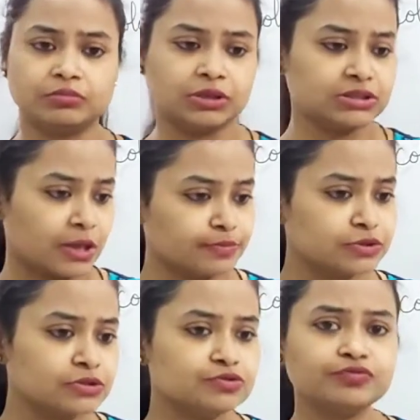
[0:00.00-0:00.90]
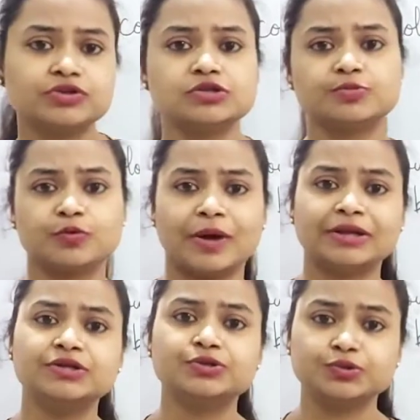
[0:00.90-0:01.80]
the substance which is
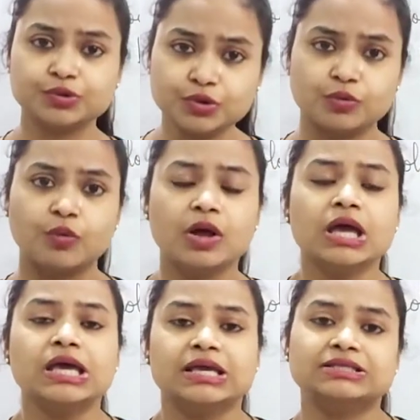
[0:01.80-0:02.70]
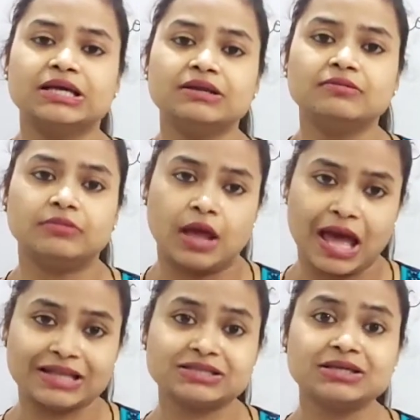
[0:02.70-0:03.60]
provided to you is an
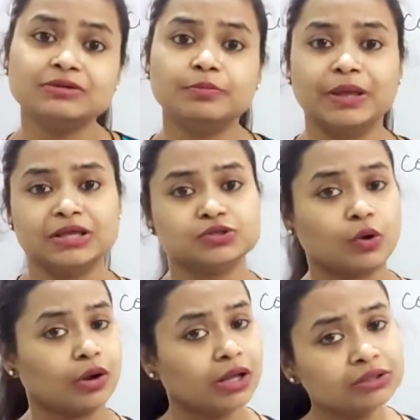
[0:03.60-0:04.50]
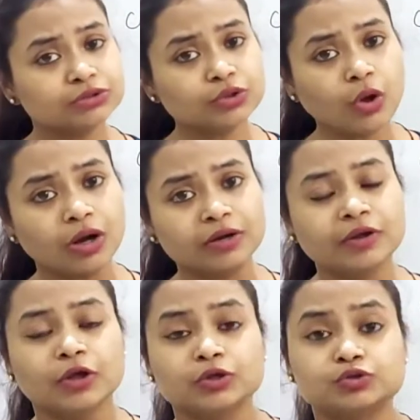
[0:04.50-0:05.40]
acid, base or a salt?
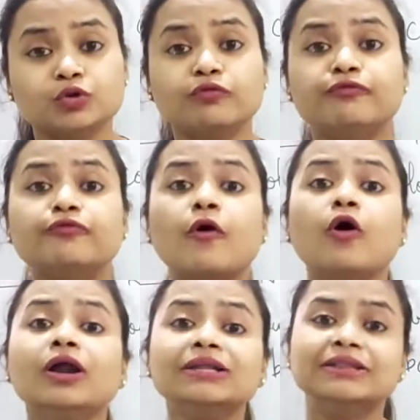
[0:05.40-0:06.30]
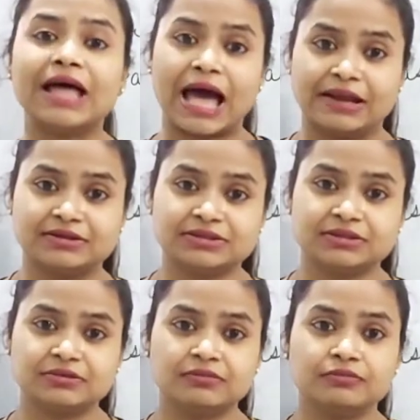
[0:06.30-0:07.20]
So for
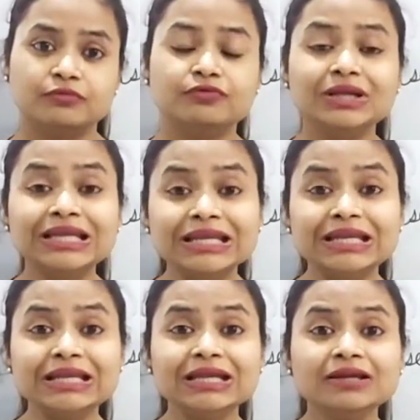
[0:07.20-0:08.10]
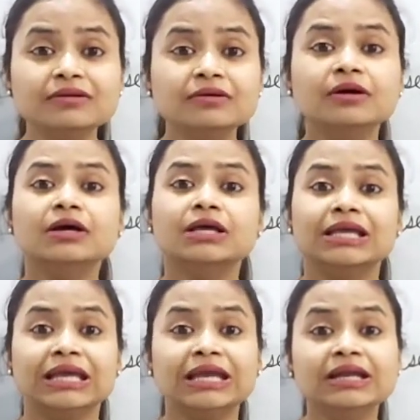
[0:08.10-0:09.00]
that we need
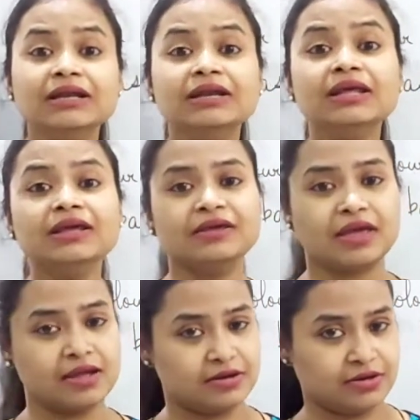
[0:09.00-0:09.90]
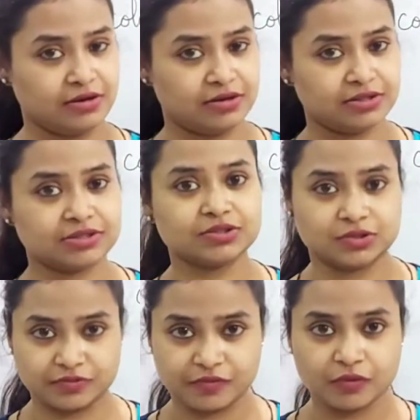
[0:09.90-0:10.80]

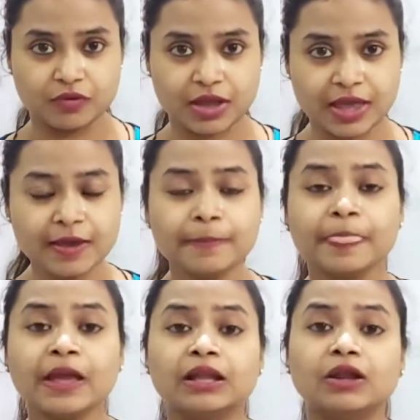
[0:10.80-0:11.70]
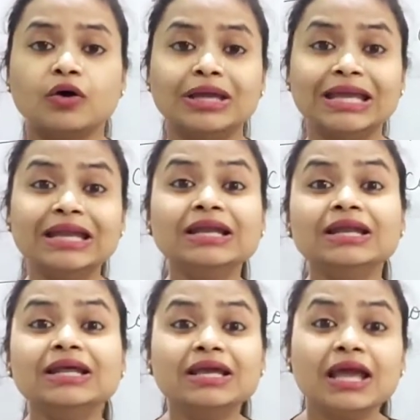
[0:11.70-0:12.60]
indicators. Okay, now
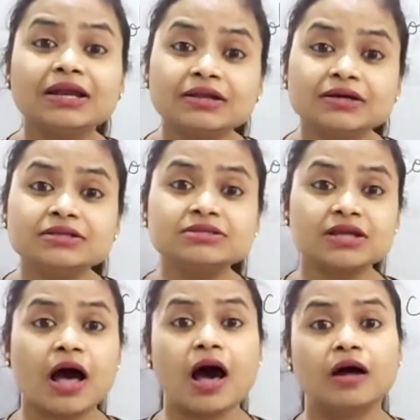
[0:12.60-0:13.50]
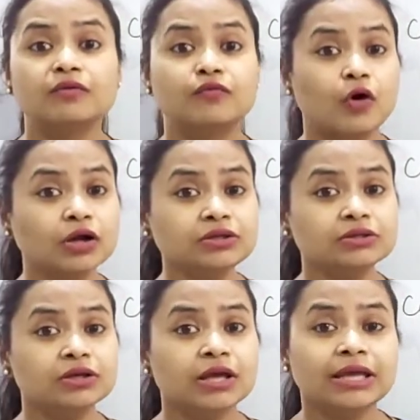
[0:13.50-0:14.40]
indicators are
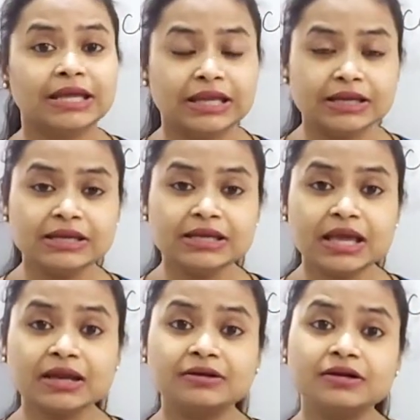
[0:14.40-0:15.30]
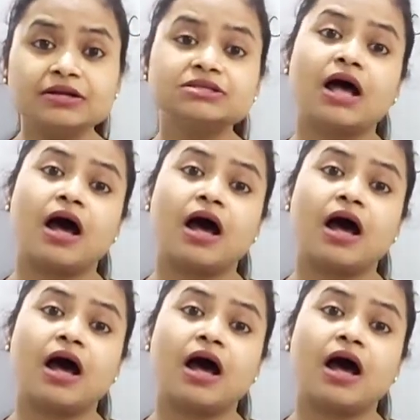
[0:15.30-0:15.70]
what? Indicators